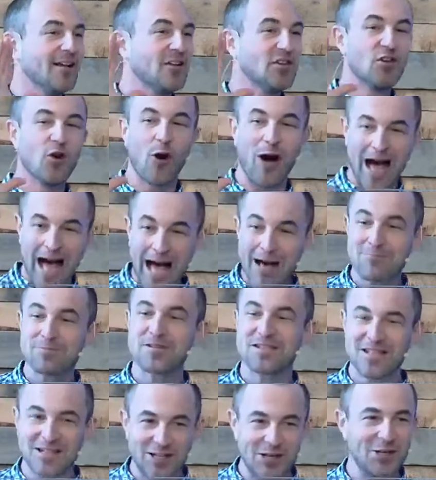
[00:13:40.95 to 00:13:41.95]
You're
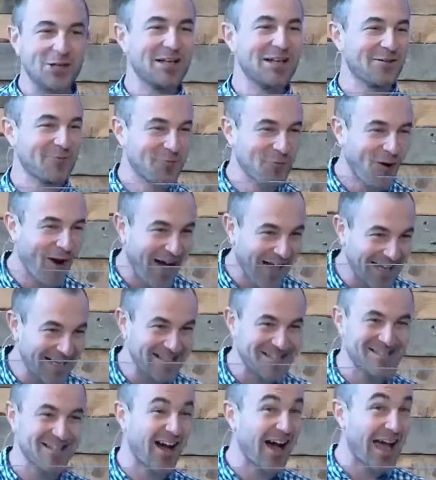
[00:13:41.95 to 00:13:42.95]
absolutely
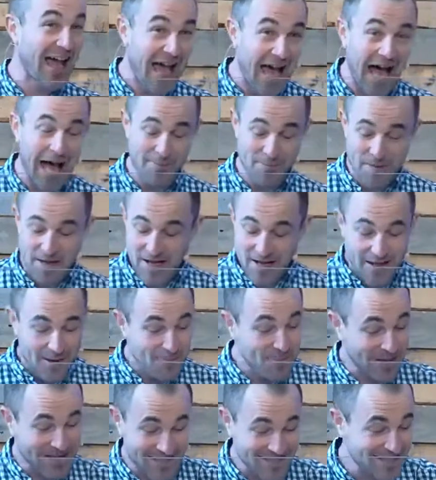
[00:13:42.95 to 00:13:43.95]
right. I am.
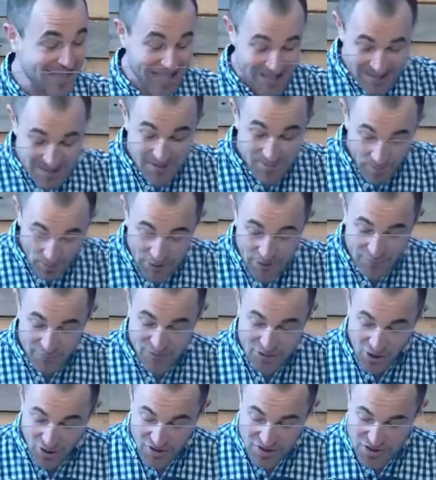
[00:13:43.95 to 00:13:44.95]
Because that's the book of
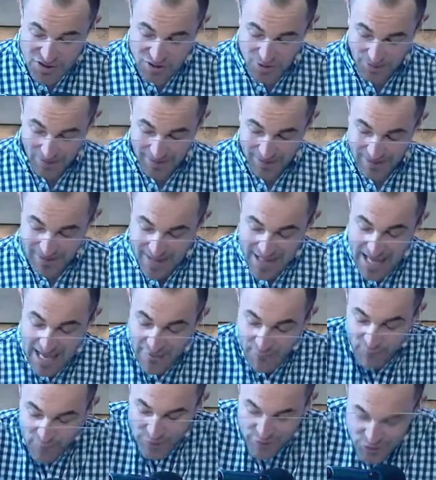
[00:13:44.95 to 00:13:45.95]
Joshua.
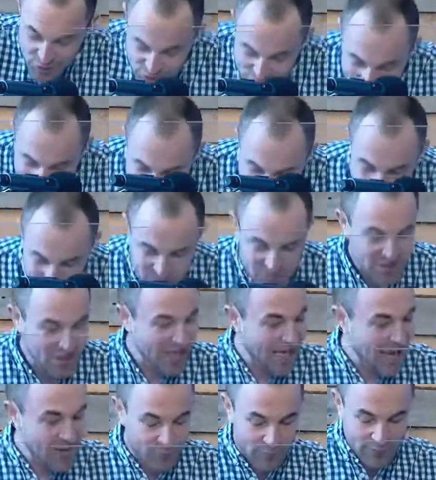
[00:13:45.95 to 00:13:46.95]
Every
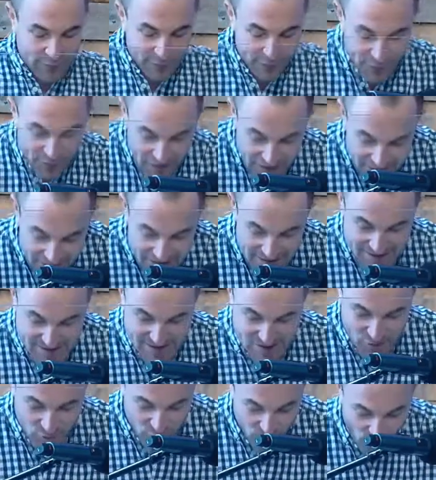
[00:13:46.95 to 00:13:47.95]
chapter, every verse
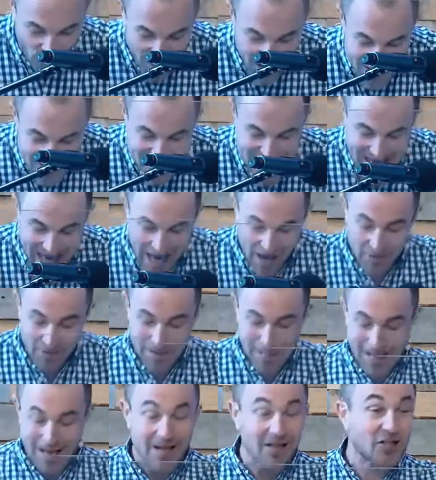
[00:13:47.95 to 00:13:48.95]
cries
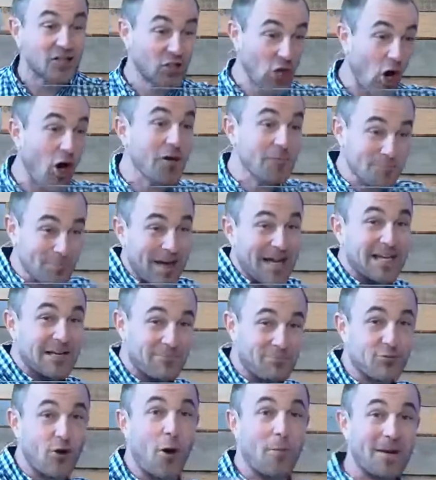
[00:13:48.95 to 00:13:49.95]
out, God made a
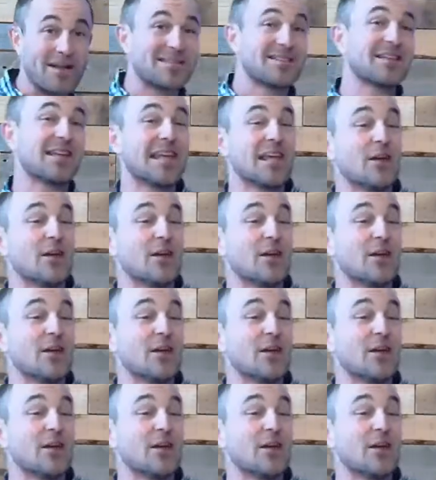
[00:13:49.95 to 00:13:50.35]
promise and